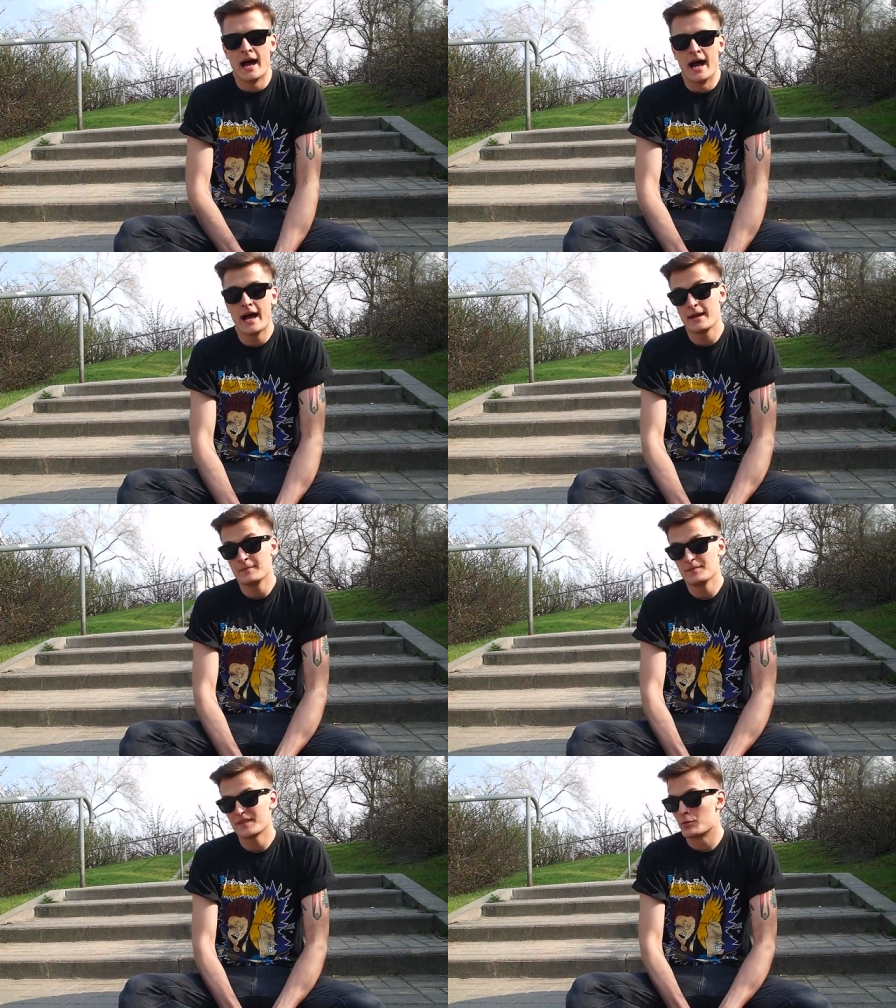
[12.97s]

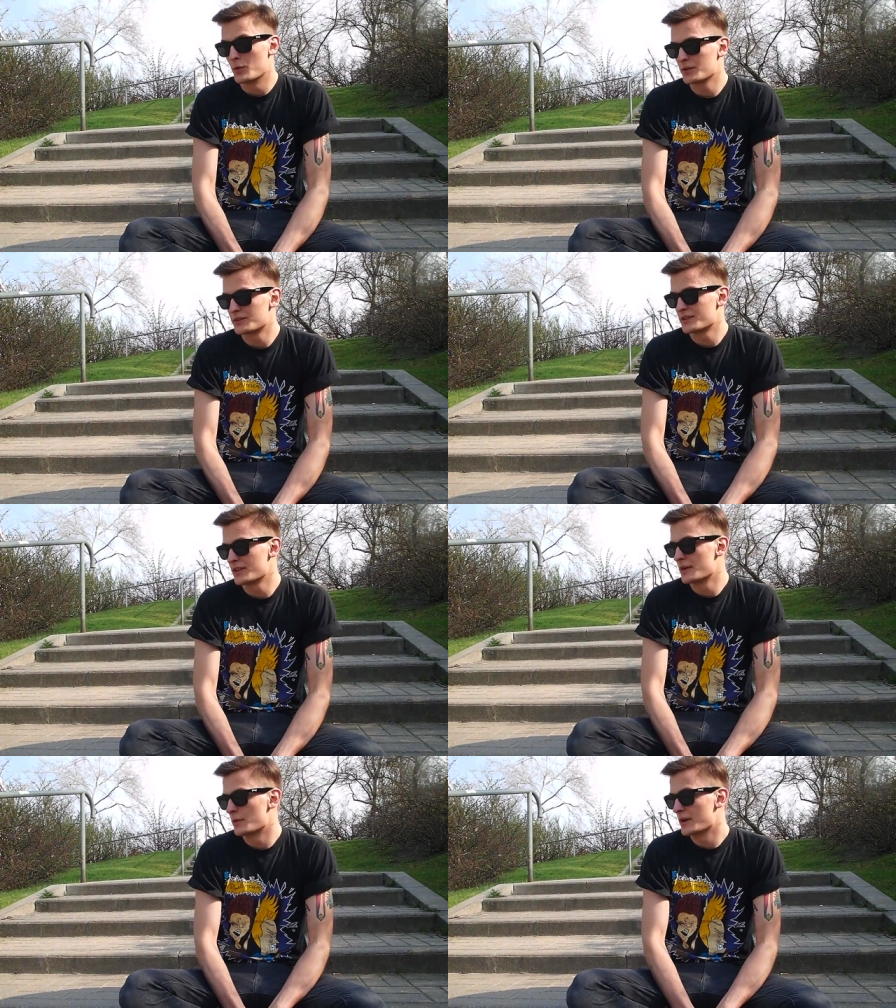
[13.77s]
And what
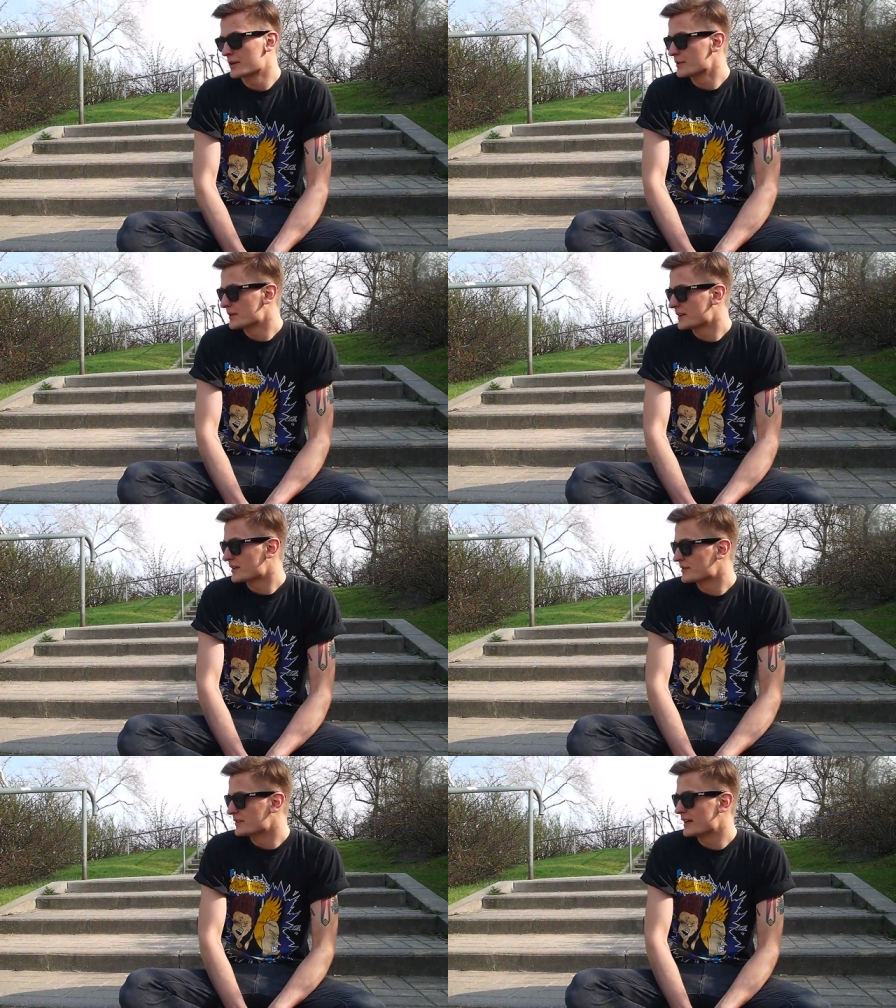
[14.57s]
we are doing here
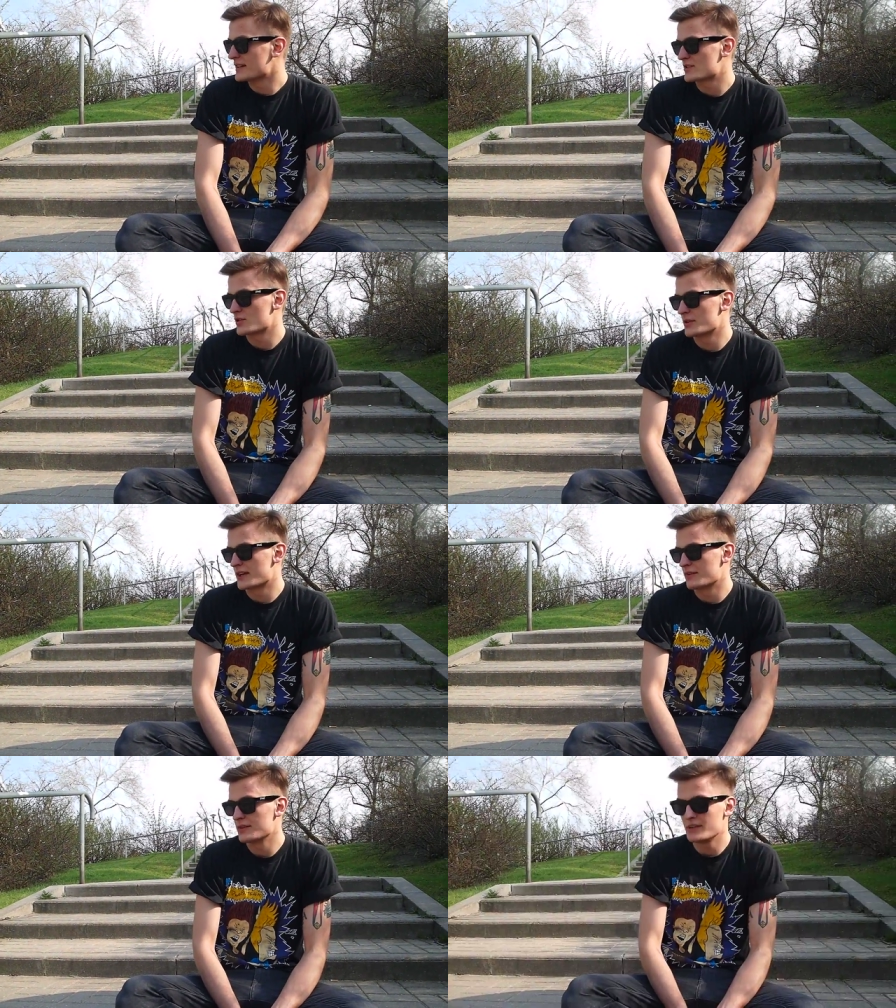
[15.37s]
today is shooting
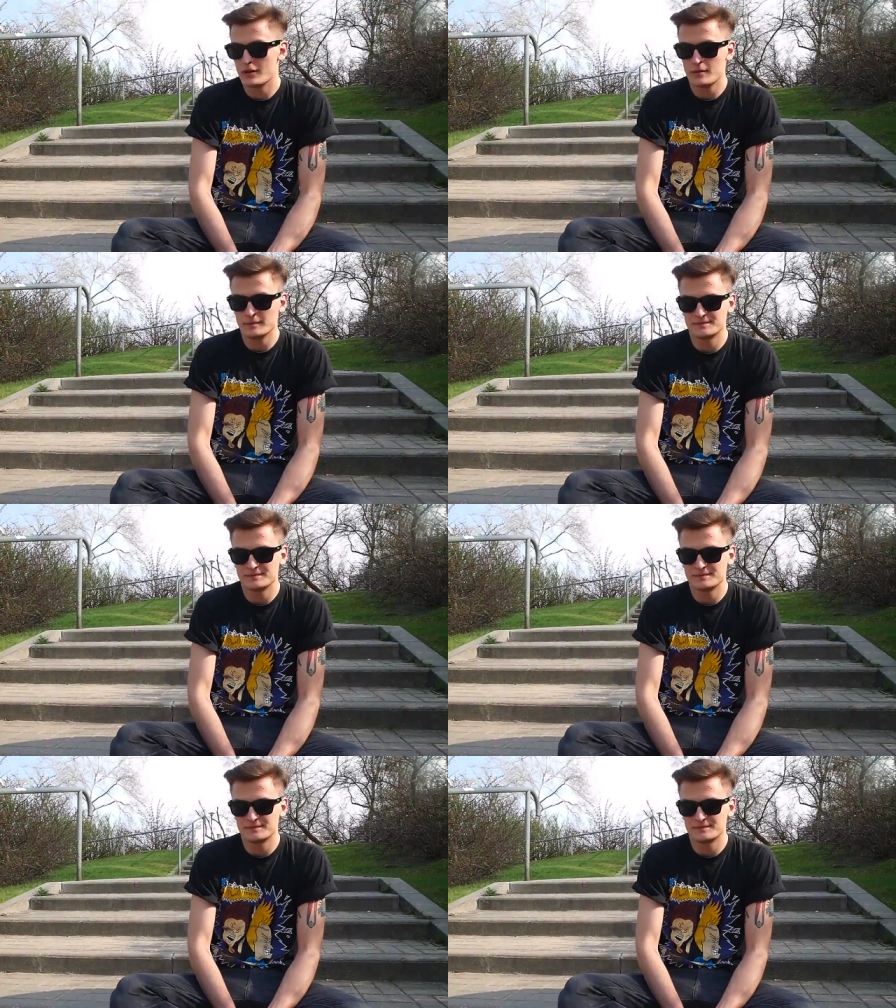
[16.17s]
a video